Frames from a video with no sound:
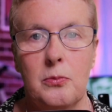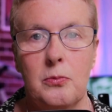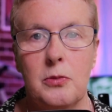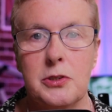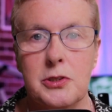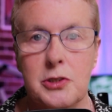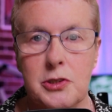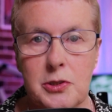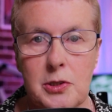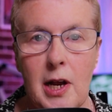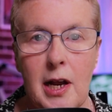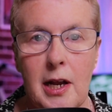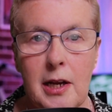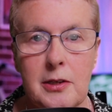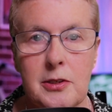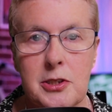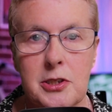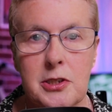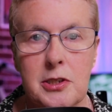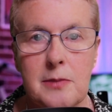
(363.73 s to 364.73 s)
was
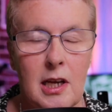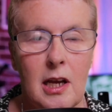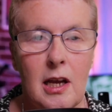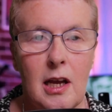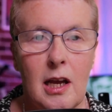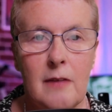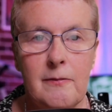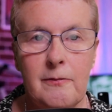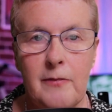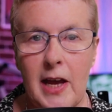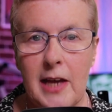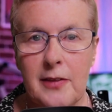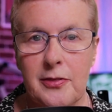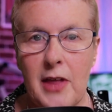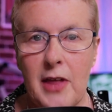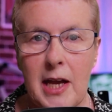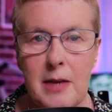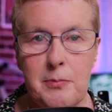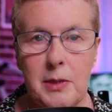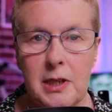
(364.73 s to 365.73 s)
strange. In fact,
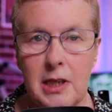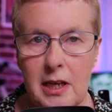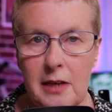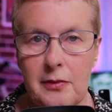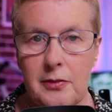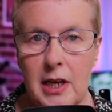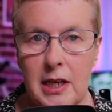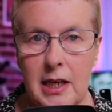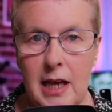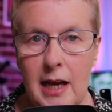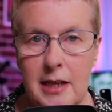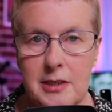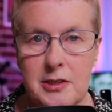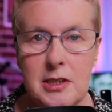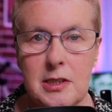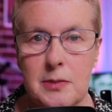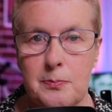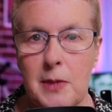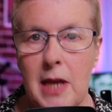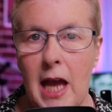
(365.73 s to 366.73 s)
they believed that
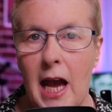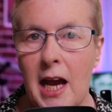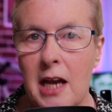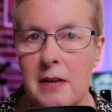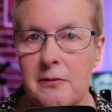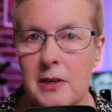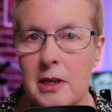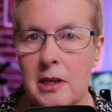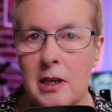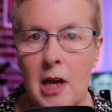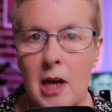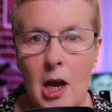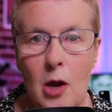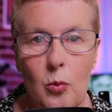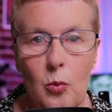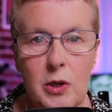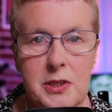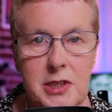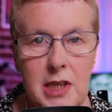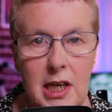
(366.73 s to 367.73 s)
Casey's behaviour
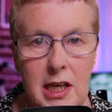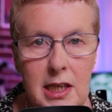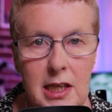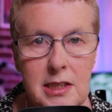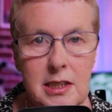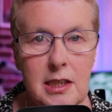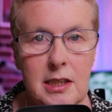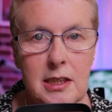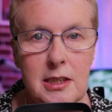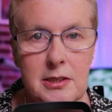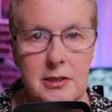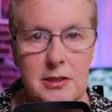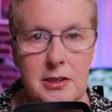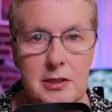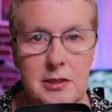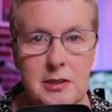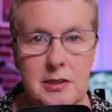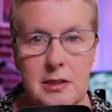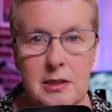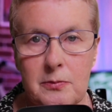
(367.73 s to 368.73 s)
was
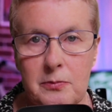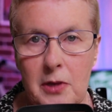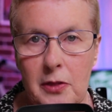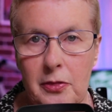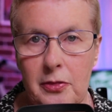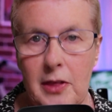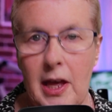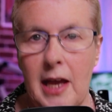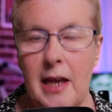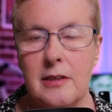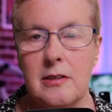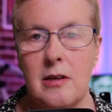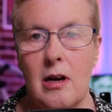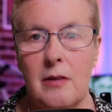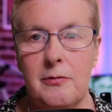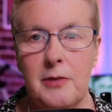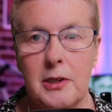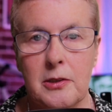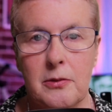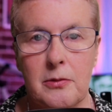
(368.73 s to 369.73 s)
inconsistent with that
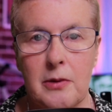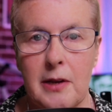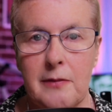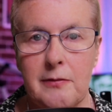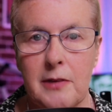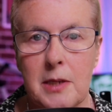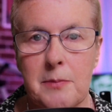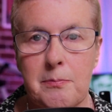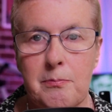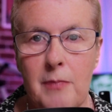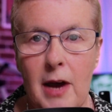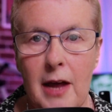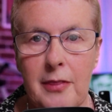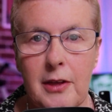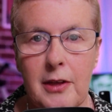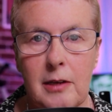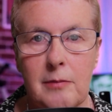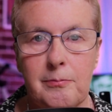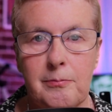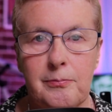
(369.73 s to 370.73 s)
of a grieving
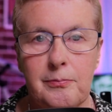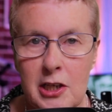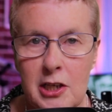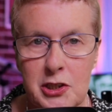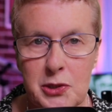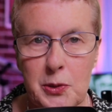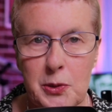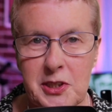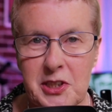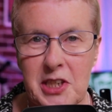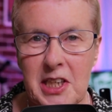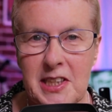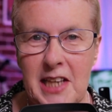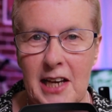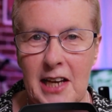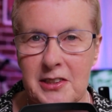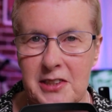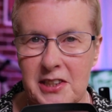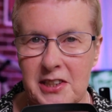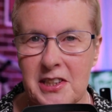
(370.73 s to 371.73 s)
mother. Switching
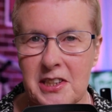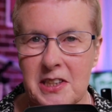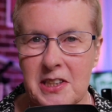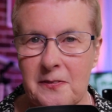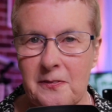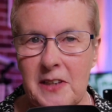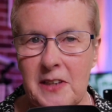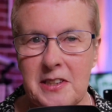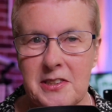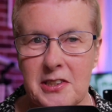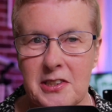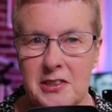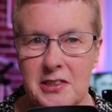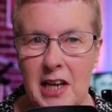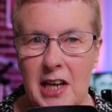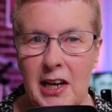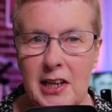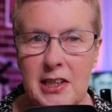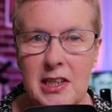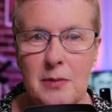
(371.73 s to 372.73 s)
now to the defence's
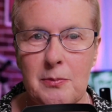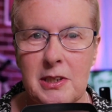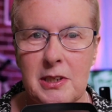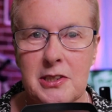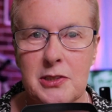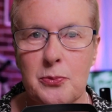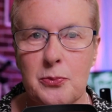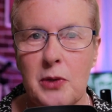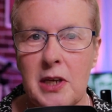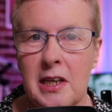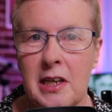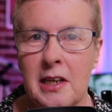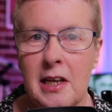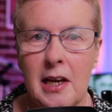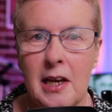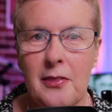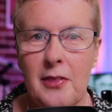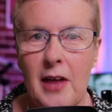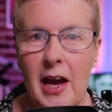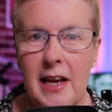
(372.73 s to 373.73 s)
arguments, where
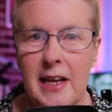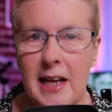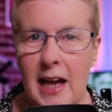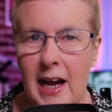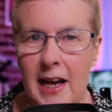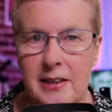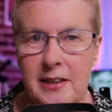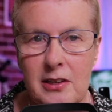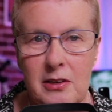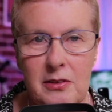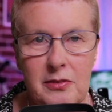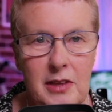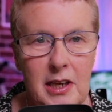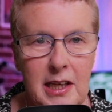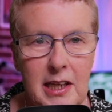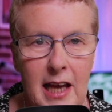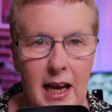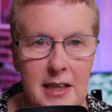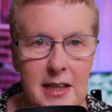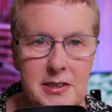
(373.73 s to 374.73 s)
they argued
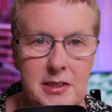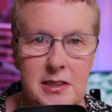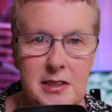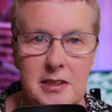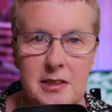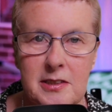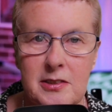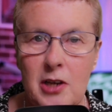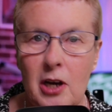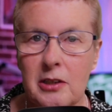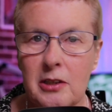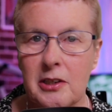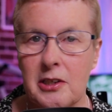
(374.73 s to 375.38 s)
that Casey did not